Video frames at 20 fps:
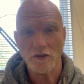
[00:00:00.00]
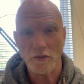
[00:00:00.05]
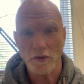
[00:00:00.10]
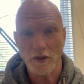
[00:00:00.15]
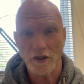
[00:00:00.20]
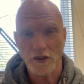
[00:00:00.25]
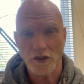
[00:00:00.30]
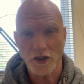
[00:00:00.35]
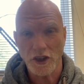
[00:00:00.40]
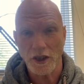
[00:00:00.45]
with
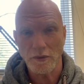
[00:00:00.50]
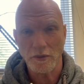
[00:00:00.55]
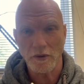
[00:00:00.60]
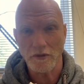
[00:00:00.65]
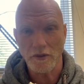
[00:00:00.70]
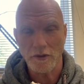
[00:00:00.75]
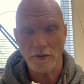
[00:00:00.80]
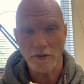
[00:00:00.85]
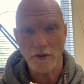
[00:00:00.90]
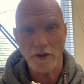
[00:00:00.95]
the shape
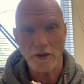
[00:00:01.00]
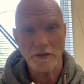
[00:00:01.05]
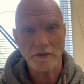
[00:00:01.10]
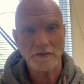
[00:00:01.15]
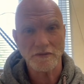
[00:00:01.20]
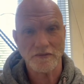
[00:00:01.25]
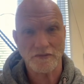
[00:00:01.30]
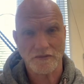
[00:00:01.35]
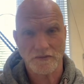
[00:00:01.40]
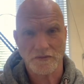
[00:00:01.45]
of your foot
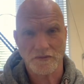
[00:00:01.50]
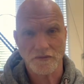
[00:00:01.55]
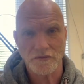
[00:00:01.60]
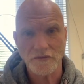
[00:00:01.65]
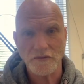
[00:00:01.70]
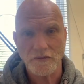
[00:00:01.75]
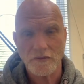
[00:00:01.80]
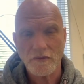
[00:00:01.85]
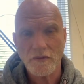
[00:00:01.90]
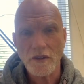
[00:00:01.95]

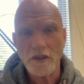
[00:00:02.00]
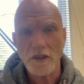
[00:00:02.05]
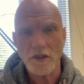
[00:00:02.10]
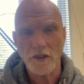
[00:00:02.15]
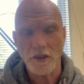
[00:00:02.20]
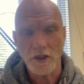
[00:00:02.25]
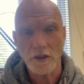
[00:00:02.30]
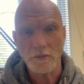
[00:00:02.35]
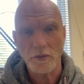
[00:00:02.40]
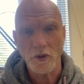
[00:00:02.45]

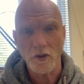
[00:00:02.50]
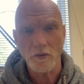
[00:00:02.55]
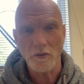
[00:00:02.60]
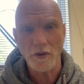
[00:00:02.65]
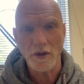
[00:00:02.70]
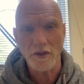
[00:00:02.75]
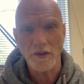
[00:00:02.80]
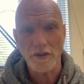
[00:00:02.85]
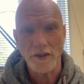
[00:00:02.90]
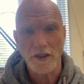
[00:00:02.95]
that you're born
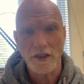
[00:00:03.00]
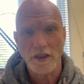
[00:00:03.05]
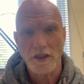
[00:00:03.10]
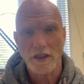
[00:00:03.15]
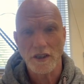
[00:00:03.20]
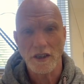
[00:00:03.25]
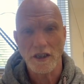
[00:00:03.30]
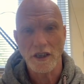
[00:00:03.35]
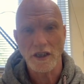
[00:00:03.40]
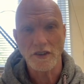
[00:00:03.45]
with,
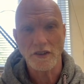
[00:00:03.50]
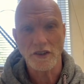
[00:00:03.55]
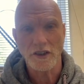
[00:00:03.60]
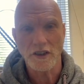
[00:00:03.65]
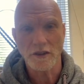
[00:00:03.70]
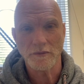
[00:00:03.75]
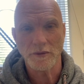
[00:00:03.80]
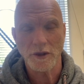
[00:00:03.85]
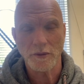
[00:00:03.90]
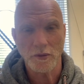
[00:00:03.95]
and
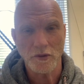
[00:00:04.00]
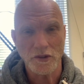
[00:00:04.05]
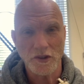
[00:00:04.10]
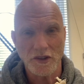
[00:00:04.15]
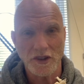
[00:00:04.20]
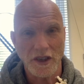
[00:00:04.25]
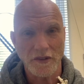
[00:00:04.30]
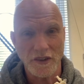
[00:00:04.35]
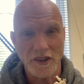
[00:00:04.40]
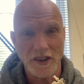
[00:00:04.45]
certain people
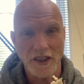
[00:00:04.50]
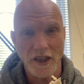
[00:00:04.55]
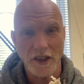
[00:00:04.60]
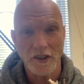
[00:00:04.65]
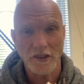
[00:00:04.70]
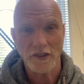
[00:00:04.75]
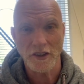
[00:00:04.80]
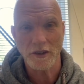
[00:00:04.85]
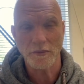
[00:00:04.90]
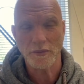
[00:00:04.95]
just have a
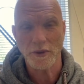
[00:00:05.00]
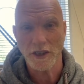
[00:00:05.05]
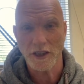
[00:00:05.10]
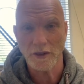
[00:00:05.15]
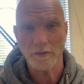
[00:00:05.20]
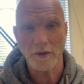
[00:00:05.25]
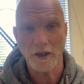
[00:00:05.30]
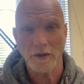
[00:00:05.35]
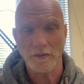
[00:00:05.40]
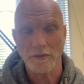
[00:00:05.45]
tendency to pick
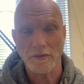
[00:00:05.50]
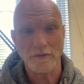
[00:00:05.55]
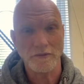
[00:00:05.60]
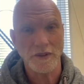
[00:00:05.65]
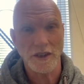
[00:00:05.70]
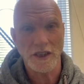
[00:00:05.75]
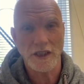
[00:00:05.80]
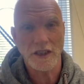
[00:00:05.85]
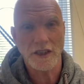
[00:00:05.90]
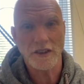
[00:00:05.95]
them up.
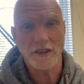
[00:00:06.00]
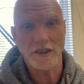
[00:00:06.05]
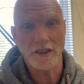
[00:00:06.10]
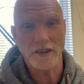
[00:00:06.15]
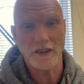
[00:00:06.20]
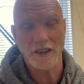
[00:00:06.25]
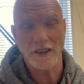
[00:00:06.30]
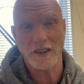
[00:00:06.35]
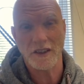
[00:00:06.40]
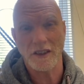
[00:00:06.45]
And
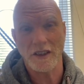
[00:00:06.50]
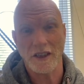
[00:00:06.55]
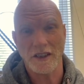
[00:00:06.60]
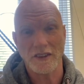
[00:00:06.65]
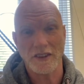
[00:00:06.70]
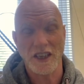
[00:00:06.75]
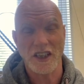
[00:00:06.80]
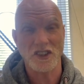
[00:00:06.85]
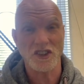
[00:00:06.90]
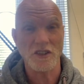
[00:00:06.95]

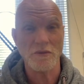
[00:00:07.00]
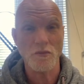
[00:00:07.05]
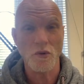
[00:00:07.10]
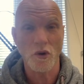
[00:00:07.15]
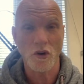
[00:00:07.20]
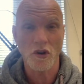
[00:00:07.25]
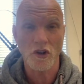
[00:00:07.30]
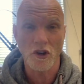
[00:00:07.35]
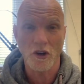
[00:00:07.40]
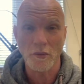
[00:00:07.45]
it's actually
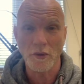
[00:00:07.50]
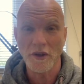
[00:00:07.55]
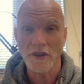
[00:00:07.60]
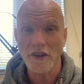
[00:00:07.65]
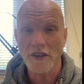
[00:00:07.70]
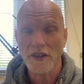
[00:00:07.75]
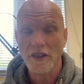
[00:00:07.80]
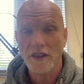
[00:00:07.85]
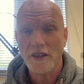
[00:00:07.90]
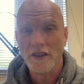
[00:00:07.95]
more
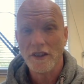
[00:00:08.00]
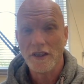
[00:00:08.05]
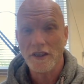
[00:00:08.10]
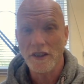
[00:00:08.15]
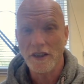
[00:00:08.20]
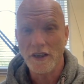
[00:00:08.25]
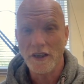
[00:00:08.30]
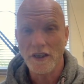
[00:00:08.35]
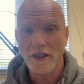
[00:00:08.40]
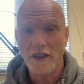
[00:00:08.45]
common
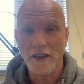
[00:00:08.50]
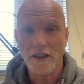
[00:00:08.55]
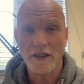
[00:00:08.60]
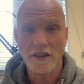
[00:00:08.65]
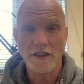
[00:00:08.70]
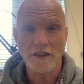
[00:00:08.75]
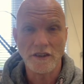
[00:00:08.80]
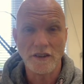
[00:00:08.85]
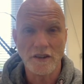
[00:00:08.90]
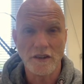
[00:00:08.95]

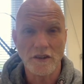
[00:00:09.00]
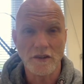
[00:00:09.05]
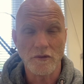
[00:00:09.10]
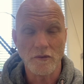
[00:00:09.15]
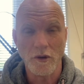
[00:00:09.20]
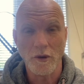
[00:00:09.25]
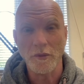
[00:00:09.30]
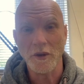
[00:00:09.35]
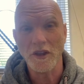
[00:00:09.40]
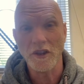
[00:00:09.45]
in
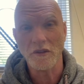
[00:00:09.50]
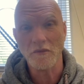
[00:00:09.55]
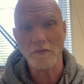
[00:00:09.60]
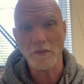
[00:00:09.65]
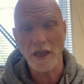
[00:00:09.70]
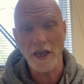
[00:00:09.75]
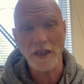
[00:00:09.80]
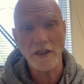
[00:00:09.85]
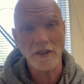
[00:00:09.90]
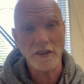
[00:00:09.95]
women than
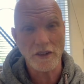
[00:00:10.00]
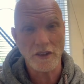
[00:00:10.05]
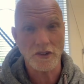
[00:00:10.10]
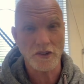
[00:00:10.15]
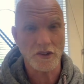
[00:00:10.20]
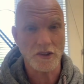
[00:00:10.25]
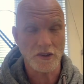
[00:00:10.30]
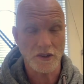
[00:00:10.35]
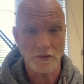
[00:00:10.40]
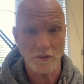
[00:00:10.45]
men. That's
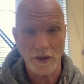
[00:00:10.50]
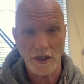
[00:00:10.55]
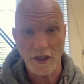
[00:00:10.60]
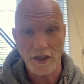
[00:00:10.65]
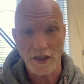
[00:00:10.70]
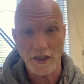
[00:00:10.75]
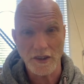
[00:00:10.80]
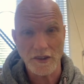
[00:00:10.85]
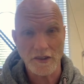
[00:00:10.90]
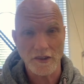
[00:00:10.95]
just the way it
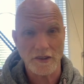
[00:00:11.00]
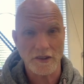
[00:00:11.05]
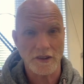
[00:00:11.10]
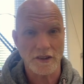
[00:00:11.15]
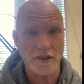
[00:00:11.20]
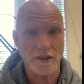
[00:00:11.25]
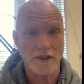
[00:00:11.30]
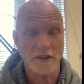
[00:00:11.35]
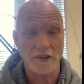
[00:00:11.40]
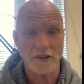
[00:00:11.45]
is.
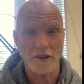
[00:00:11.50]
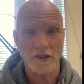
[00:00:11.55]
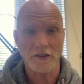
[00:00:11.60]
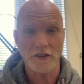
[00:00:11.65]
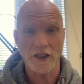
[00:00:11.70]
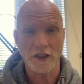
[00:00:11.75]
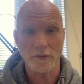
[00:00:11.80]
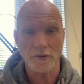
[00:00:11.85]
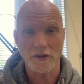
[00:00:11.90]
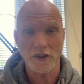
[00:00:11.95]
There's a
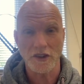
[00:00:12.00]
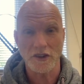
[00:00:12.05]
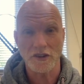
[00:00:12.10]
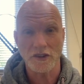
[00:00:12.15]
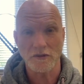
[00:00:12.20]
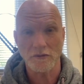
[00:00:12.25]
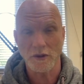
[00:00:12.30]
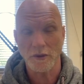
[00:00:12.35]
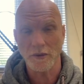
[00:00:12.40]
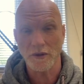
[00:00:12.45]
greater percentage
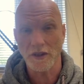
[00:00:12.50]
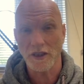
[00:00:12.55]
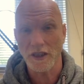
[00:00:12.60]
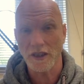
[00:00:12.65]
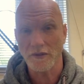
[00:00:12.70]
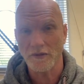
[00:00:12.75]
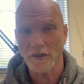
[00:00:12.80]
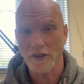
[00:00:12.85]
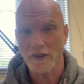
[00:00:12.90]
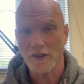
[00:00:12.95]
of women that
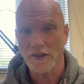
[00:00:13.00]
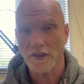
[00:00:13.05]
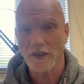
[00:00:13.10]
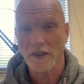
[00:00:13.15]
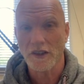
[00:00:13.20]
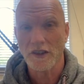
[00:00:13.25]
have this.